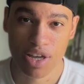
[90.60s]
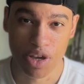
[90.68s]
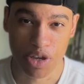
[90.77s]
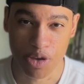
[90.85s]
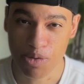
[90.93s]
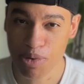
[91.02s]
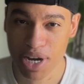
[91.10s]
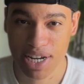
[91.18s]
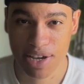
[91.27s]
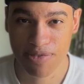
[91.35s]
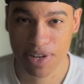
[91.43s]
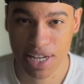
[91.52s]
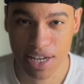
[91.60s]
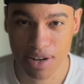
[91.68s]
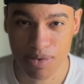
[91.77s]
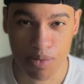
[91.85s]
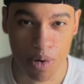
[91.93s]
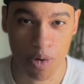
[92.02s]
You might not even need
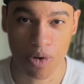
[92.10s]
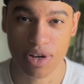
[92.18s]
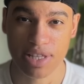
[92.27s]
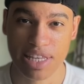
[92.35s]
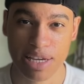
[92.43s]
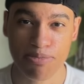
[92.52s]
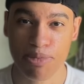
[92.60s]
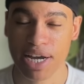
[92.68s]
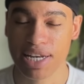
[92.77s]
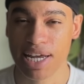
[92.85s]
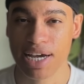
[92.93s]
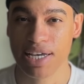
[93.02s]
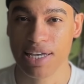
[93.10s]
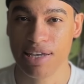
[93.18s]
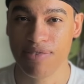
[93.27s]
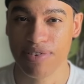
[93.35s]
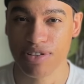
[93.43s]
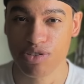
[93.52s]
them, or they might not
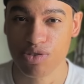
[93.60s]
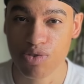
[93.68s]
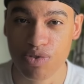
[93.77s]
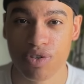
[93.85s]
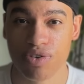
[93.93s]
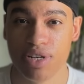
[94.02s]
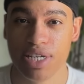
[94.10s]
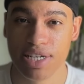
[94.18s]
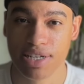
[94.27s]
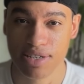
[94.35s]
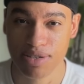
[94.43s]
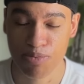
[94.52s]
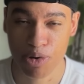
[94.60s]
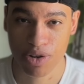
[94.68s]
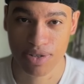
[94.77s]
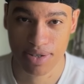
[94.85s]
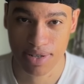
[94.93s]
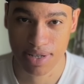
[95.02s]
even suit your needs
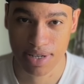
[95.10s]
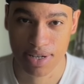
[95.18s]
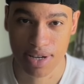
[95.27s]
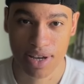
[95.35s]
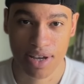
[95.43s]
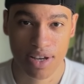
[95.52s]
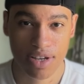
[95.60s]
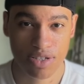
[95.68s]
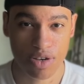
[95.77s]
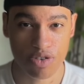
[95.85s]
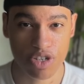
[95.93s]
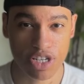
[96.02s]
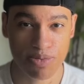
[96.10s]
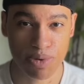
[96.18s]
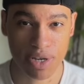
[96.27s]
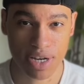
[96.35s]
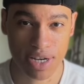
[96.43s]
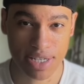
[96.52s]
personally. So just
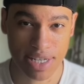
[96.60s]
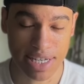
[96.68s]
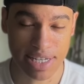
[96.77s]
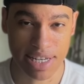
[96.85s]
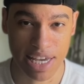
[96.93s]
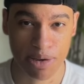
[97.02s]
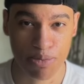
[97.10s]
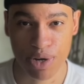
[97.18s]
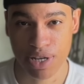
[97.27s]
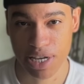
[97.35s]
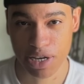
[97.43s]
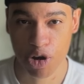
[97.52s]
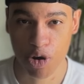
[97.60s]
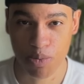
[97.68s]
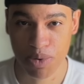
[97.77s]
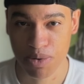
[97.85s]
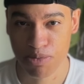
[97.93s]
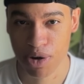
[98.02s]
because it's name brand like
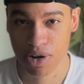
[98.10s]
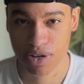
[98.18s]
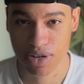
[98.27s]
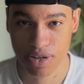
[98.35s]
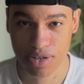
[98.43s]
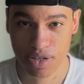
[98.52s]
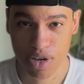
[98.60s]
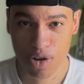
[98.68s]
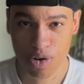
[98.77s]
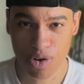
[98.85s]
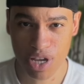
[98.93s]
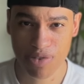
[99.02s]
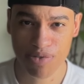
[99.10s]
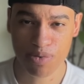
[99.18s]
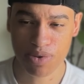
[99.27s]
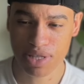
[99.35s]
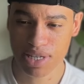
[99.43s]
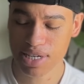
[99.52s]
Copic markers, or even
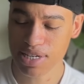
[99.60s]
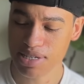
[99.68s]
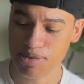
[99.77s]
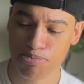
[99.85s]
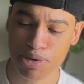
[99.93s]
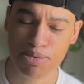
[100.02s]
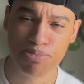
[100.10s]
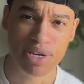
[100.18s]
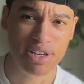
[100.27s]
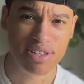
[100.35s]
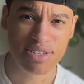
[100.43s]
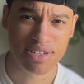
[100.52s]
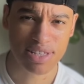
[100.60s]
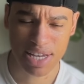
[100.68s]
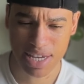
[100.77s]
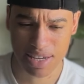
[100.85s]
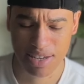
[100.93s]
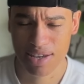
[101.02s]
with these Bic pens,
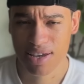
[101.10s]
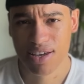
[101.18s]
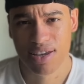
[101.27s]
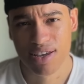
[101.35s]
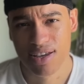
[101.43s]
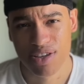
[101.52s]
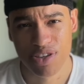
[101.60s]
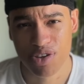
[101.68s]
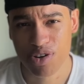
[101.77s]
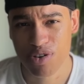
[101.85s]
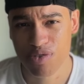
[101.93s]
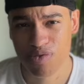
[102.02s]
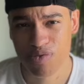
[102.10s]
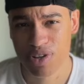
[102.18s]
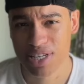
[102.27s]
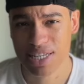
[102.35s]
like you don't really